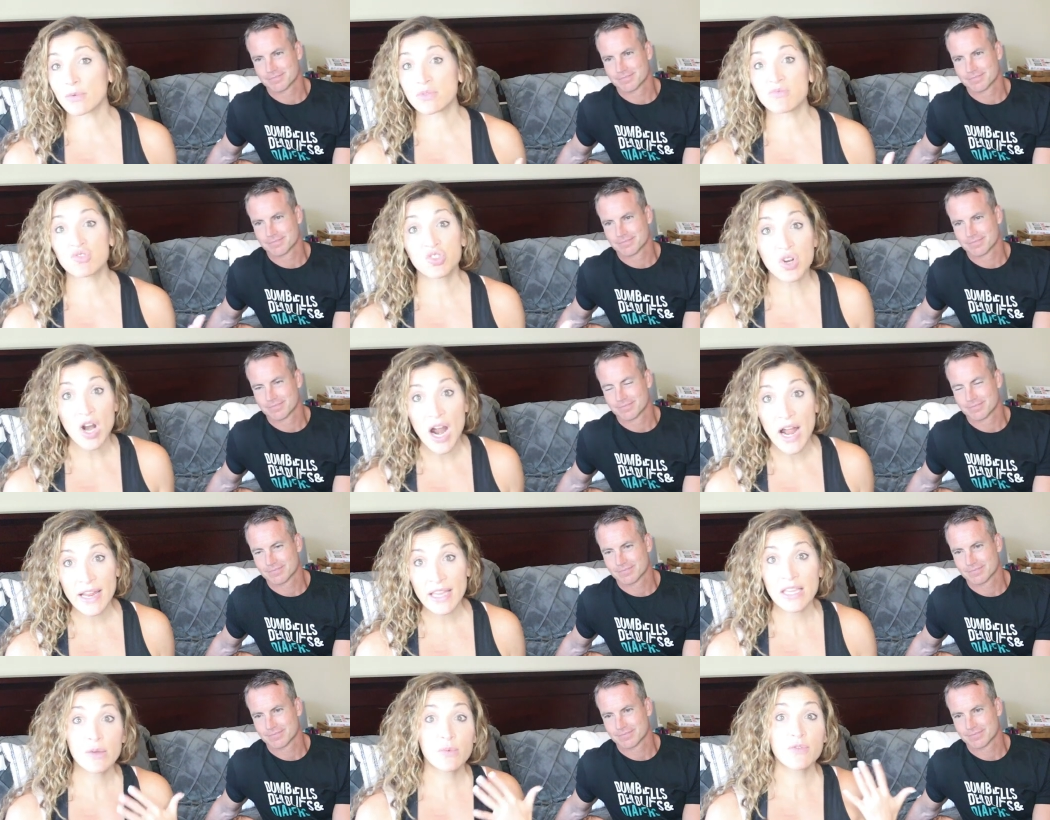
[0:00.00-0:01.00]
Speaker 1: would
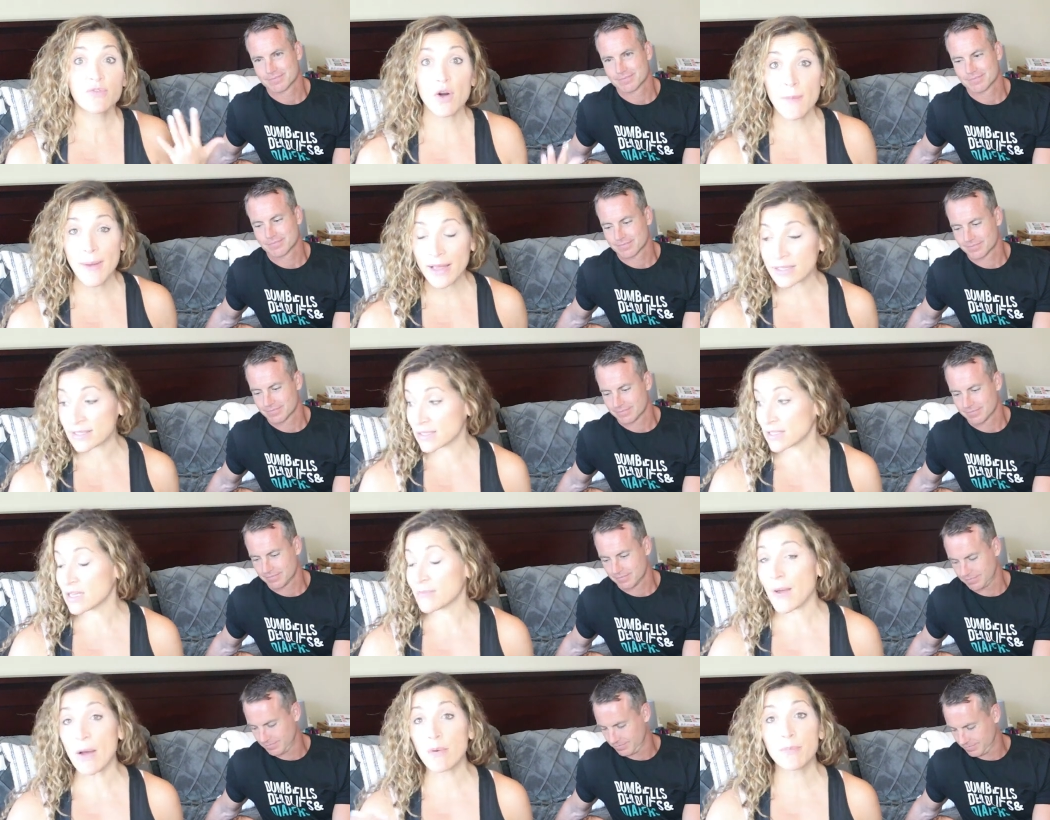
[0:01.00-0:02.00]
try. He would fall back
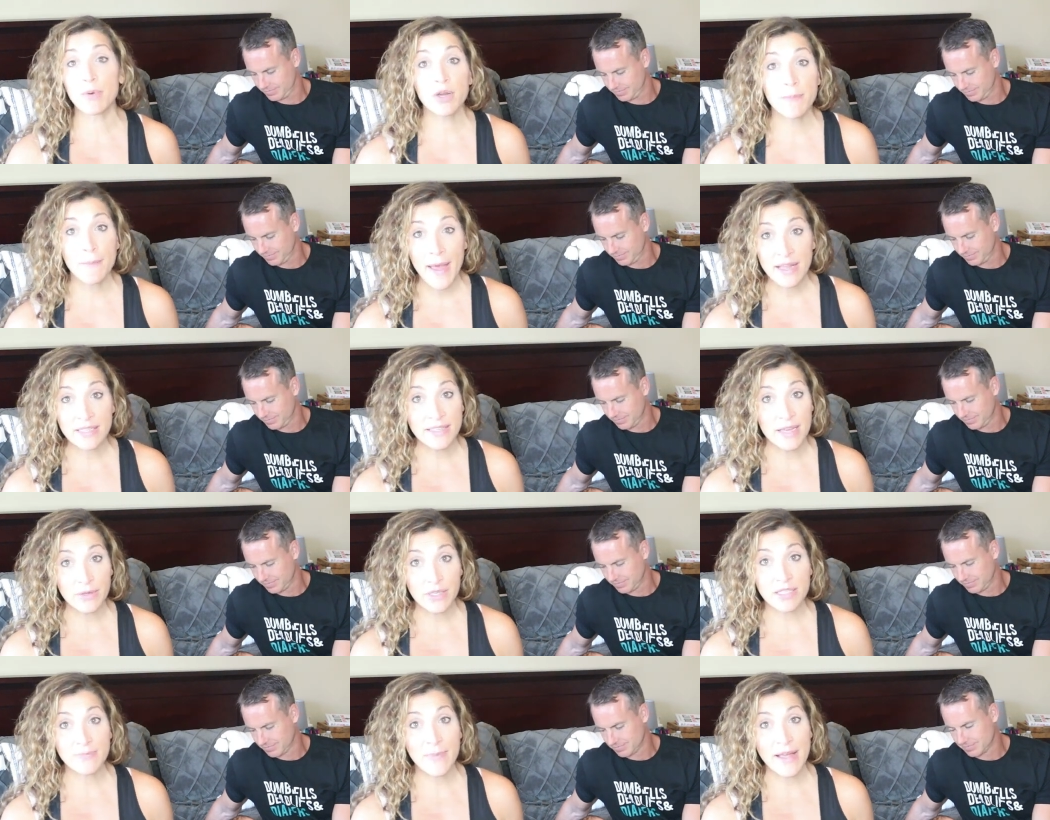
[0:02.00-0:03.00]
asleep. I would put him back
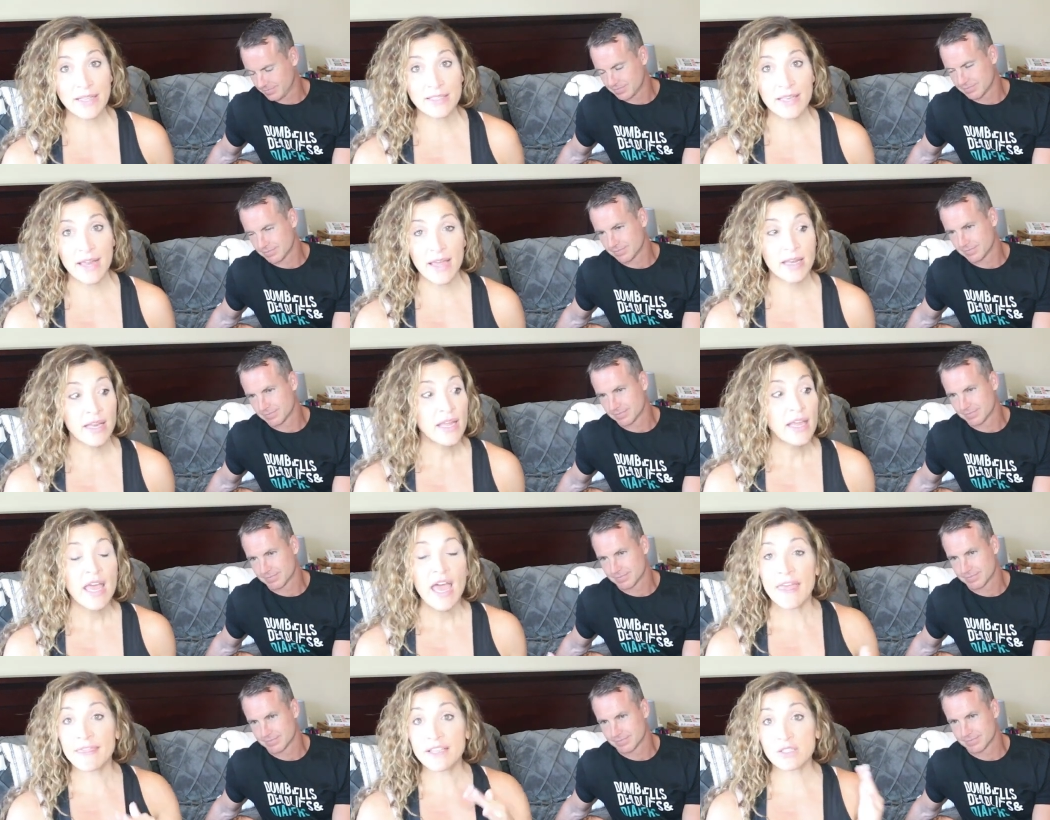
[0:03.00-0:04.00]
down in his bassinet.
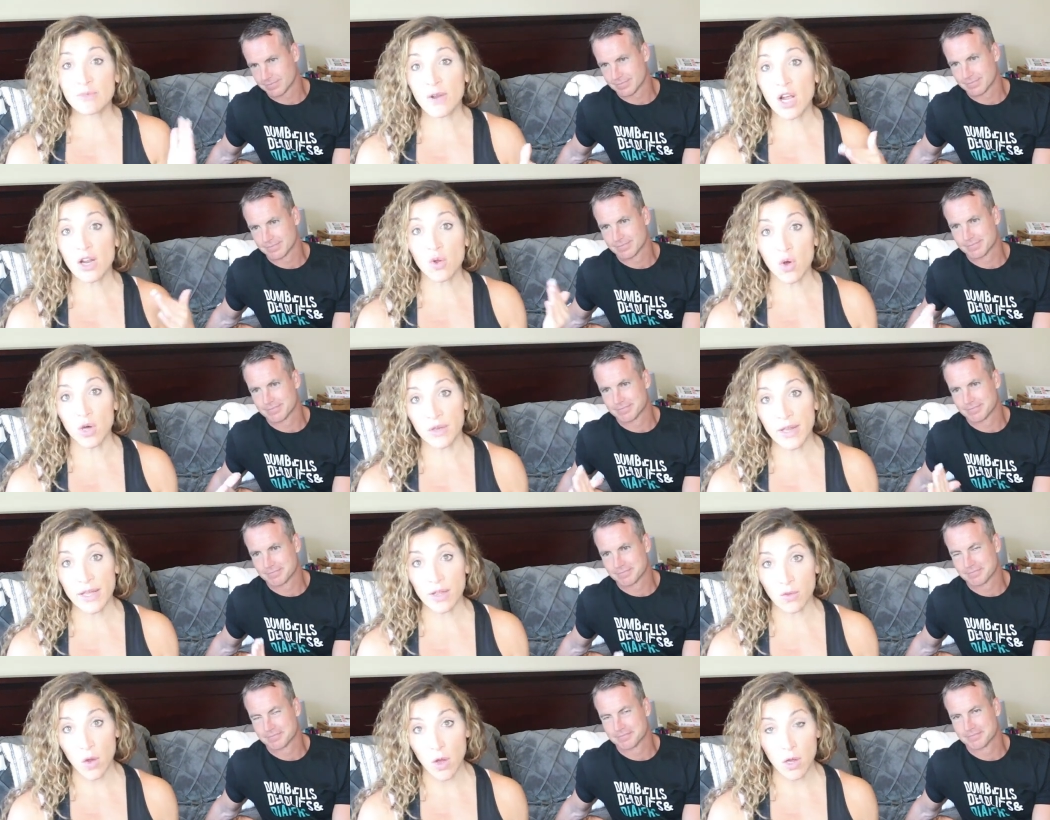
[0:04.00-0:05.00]
And this went on all
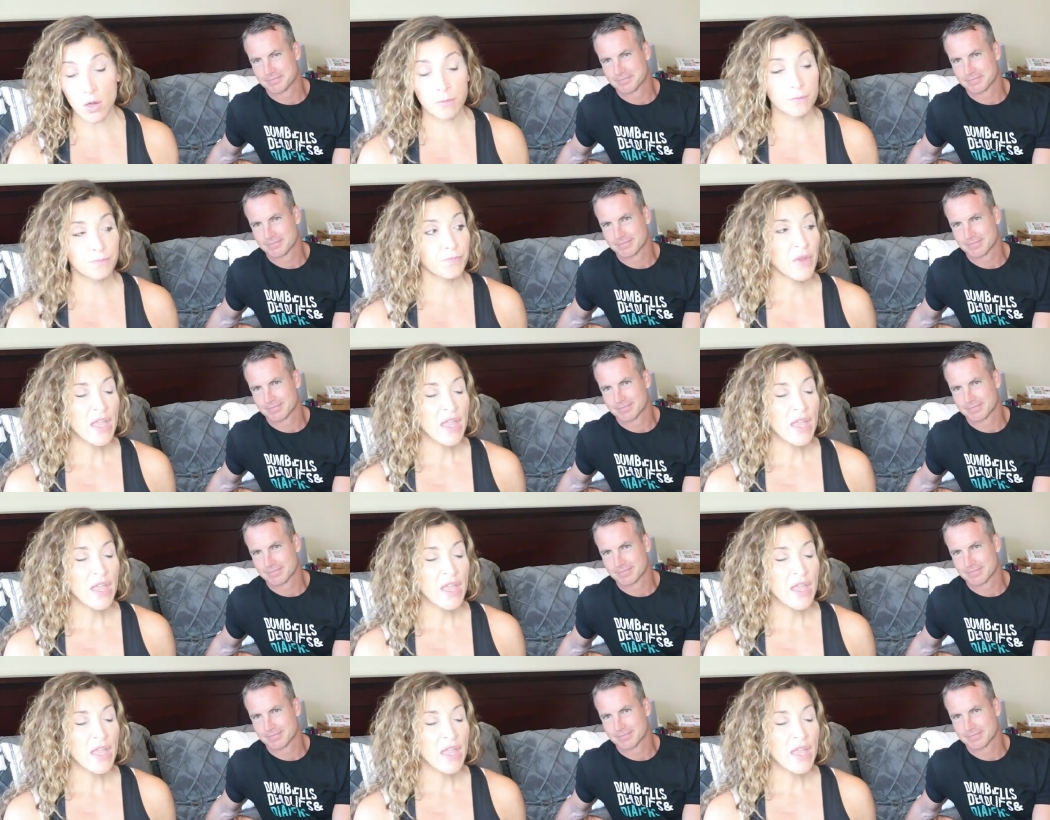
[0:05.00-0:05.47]
night long.